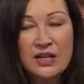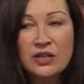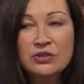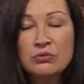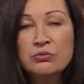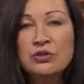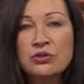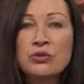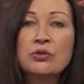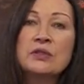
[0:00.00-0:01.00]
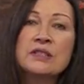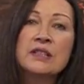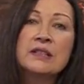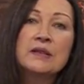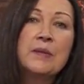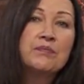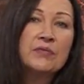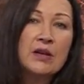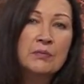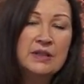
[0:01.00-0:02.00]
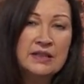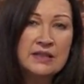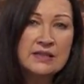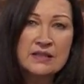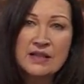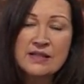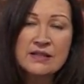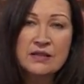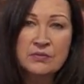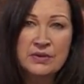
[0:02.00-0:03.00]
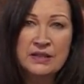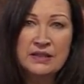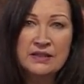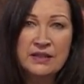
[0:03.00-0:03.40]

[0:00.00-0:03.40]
And you would know within a minute, less than a minute,